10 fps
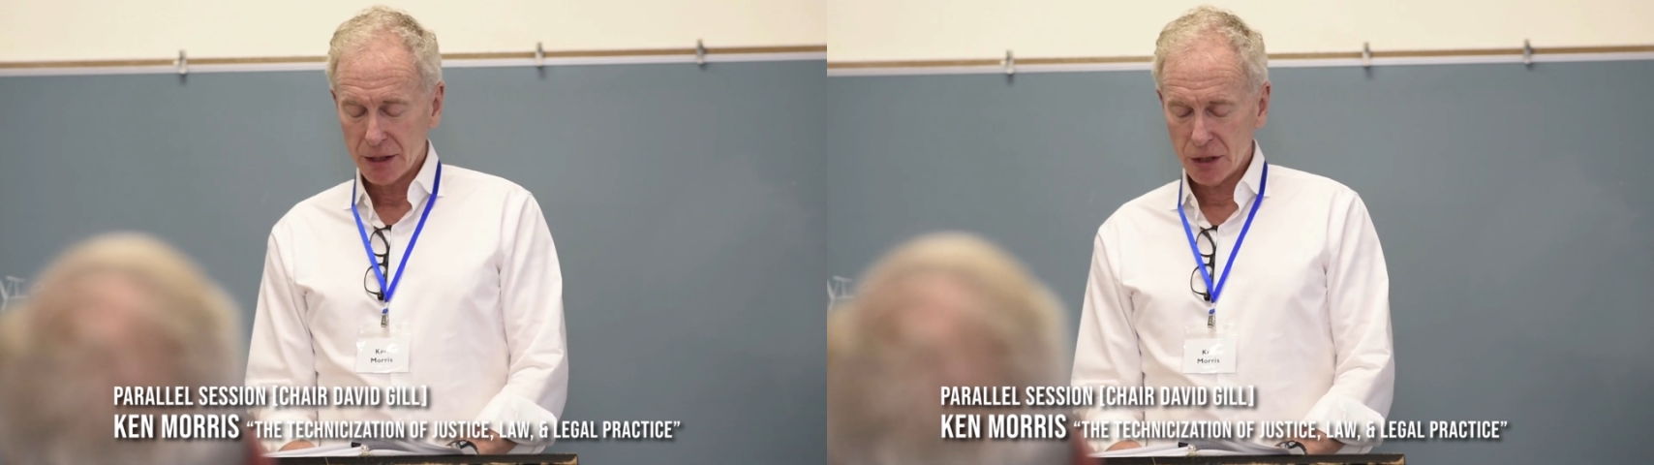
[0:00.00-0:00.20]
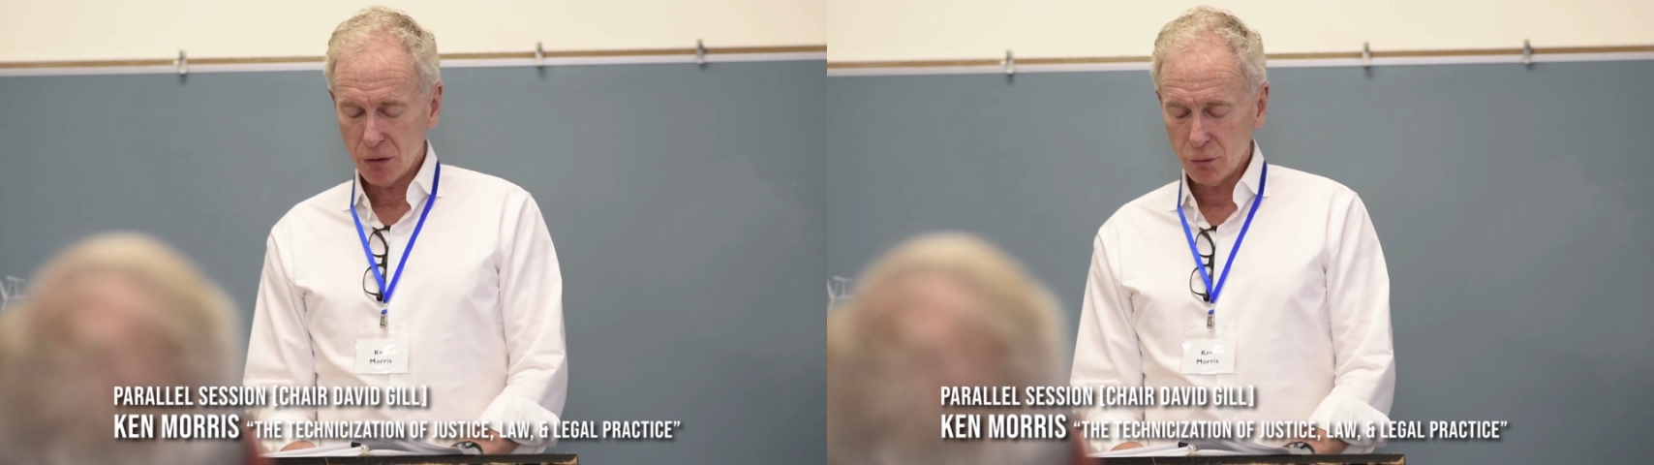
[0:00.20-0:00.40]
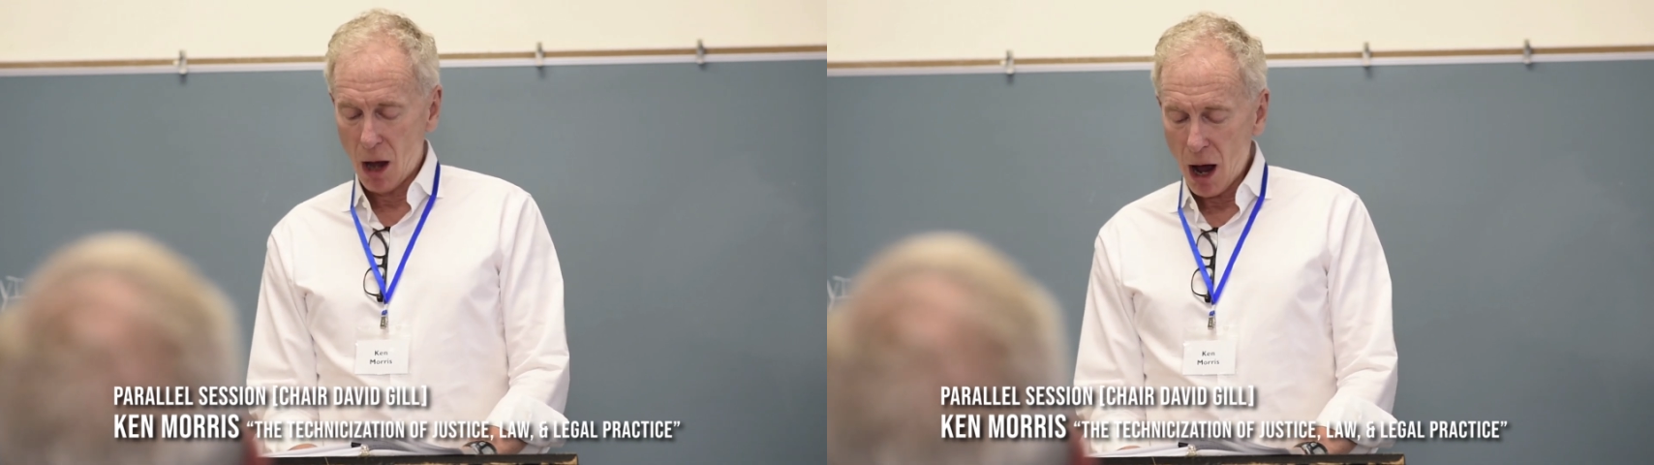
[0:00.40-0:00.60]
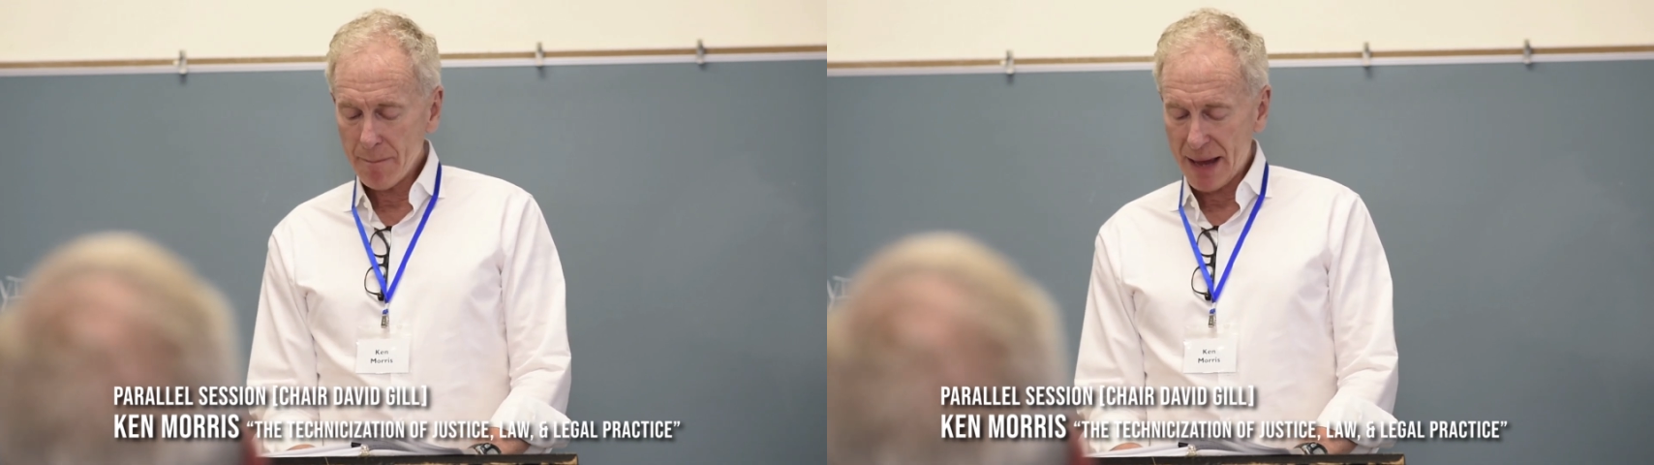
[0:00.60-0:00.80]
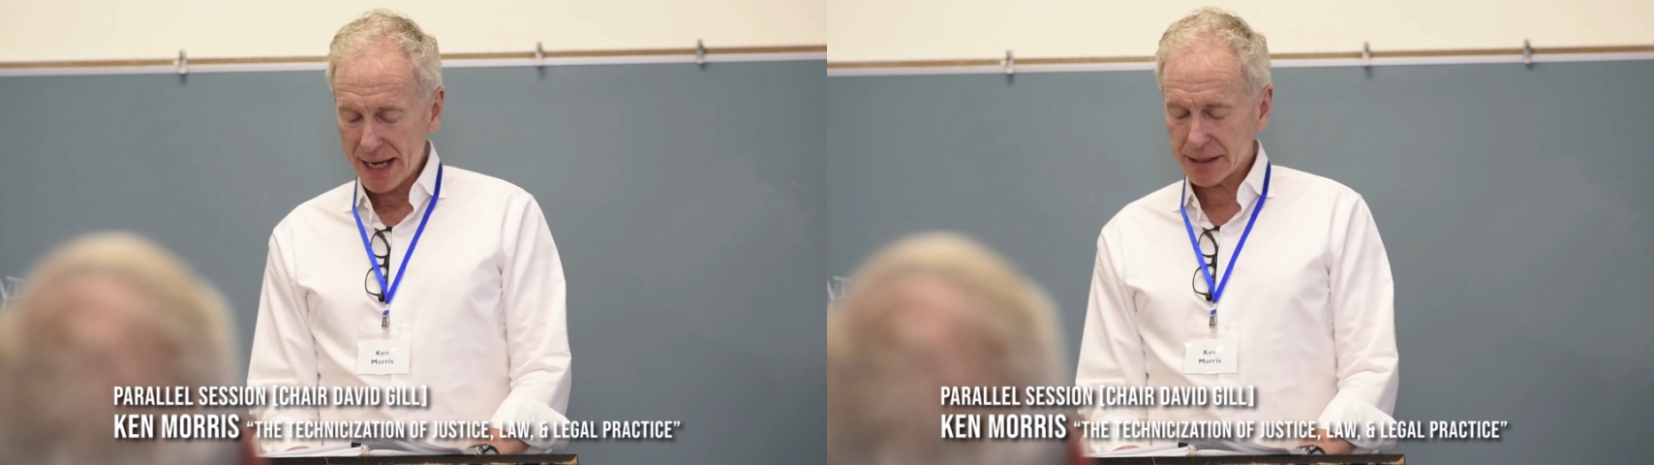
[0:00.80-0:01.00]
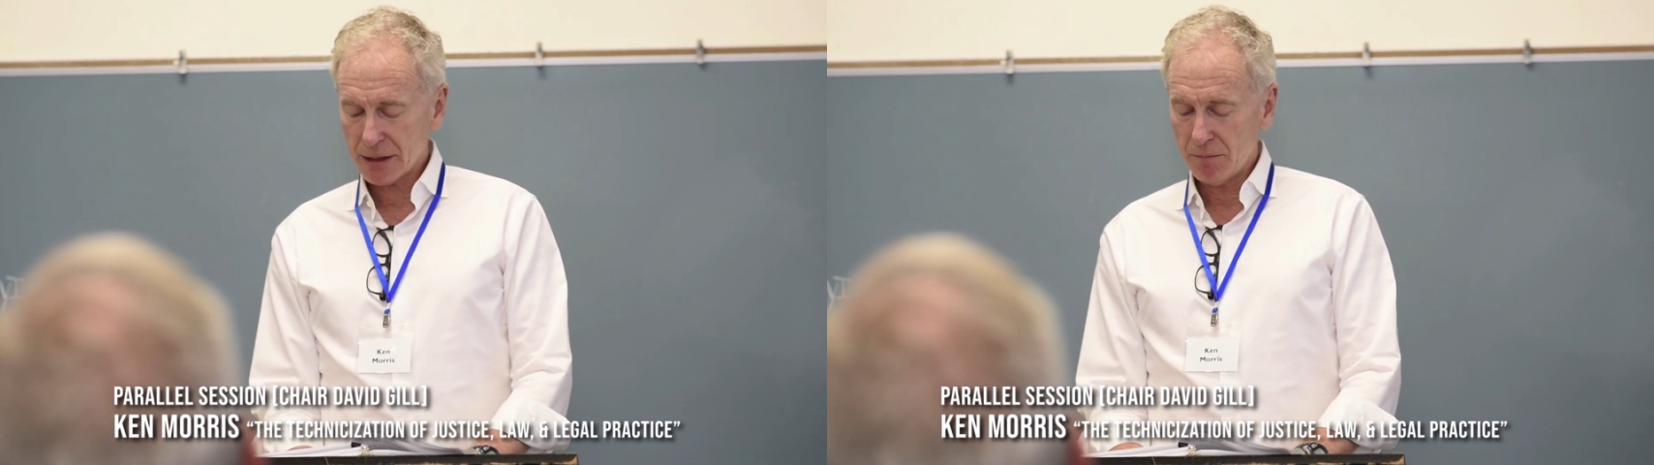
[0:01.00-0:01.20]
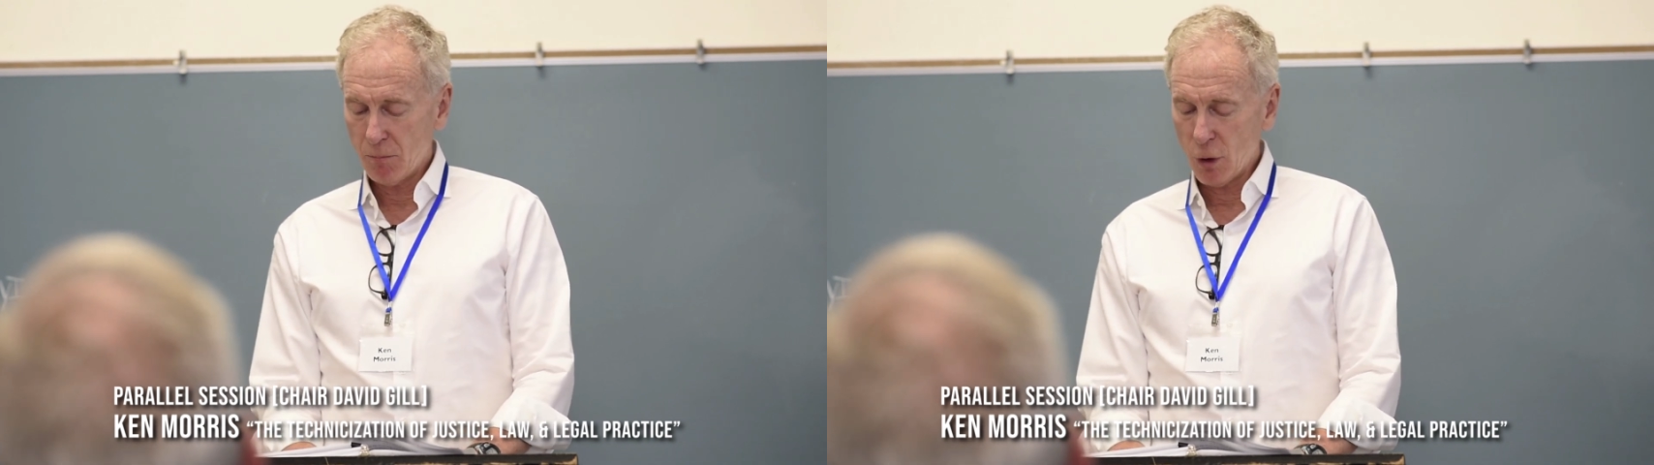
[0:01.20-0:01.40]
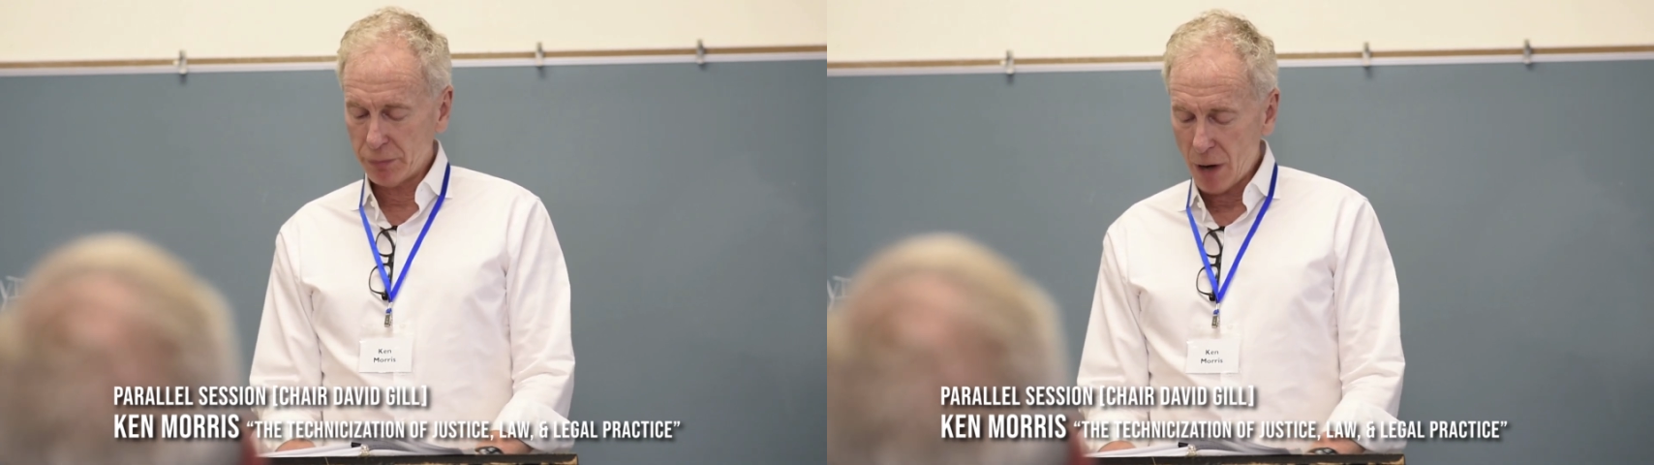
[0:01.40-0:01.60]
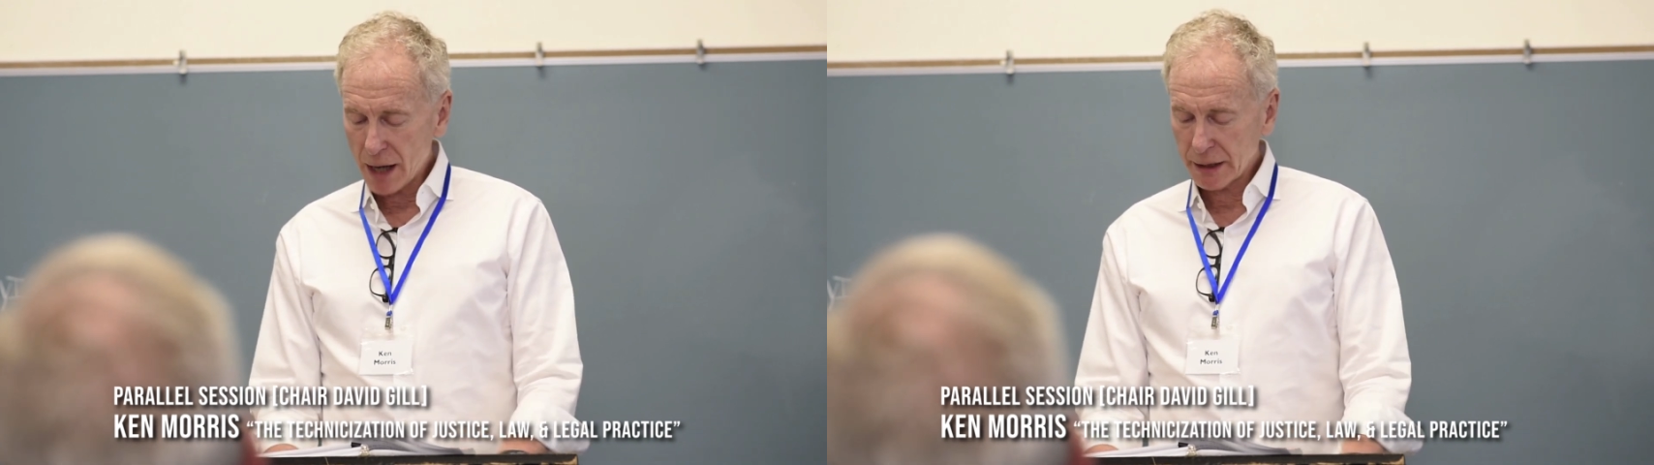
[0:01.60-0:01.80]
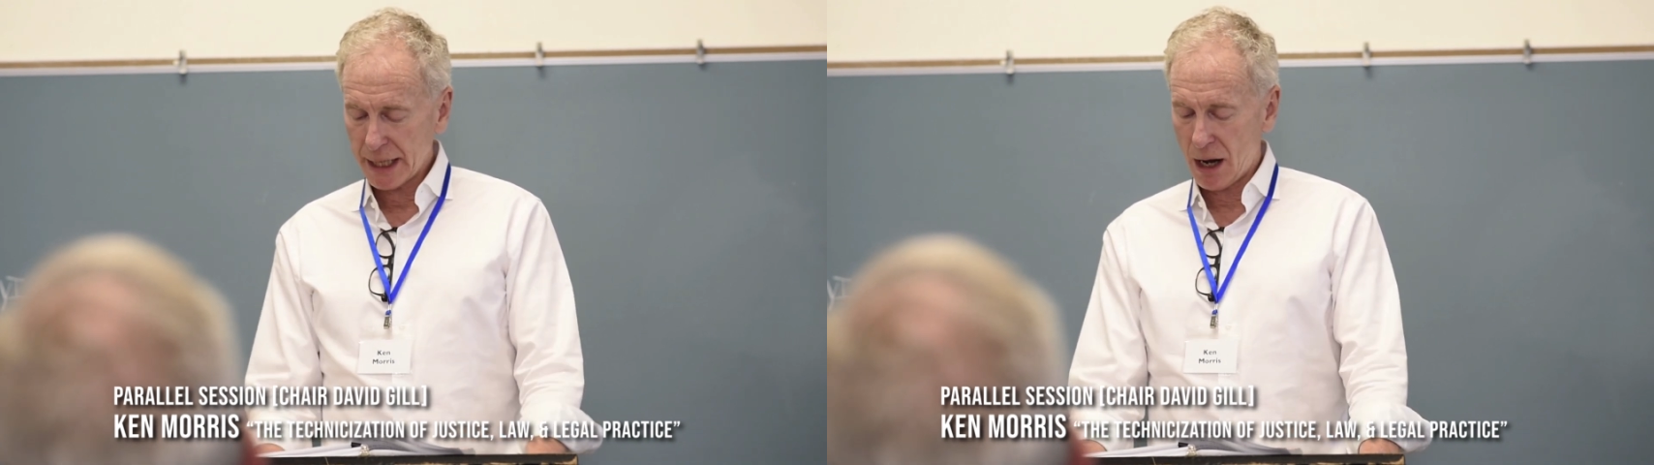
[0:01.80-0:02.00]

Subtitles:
to law based more broadly